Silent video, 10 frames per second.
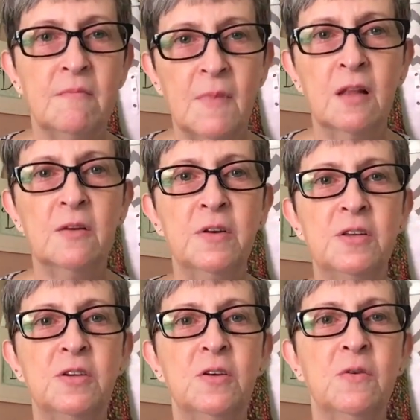
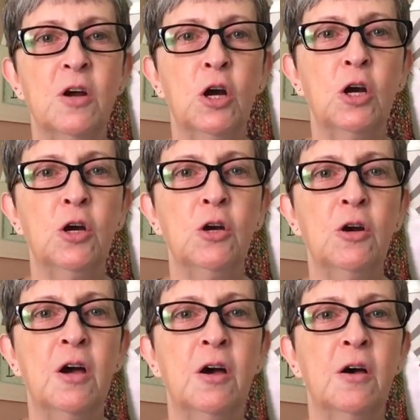alluded to in
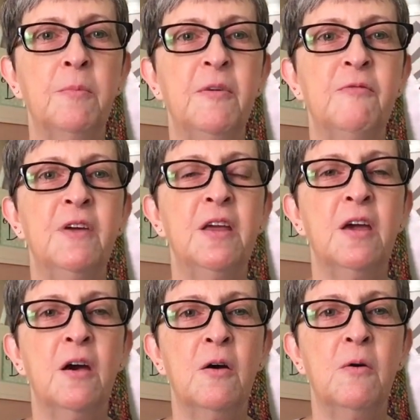her
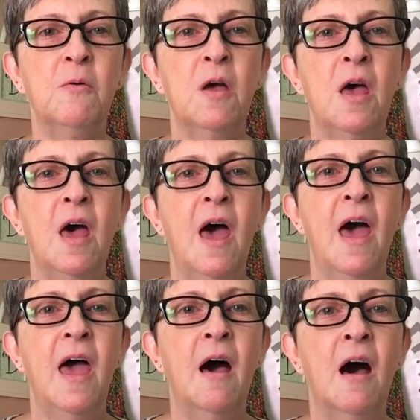video
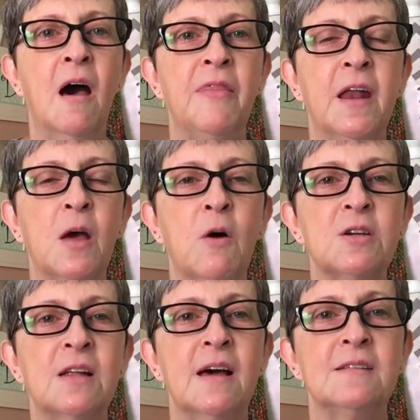that I
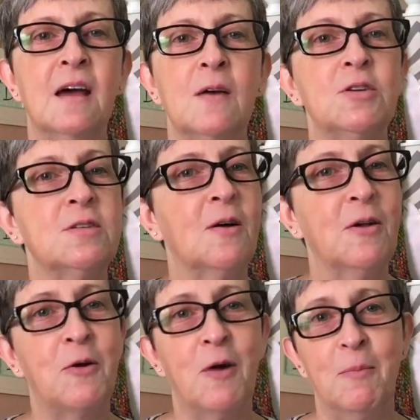watched last night, which
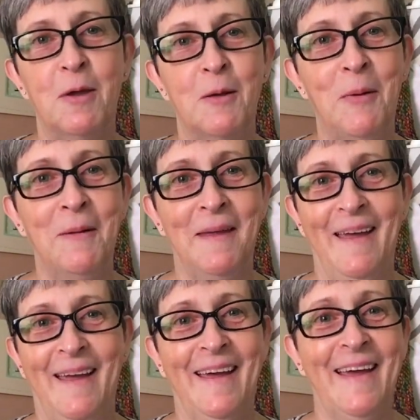totally cracked me up.
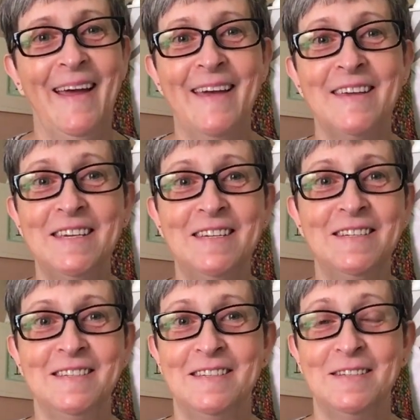She
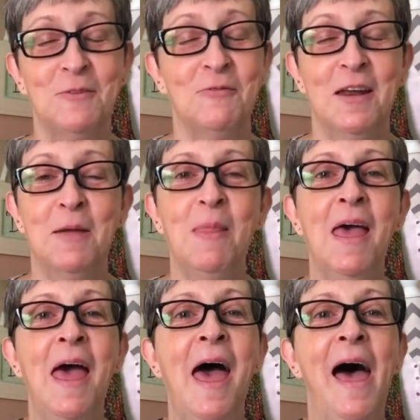just is too funny.
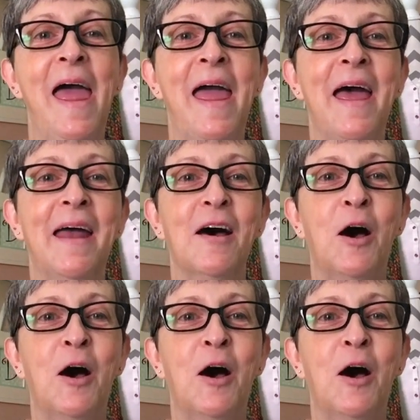And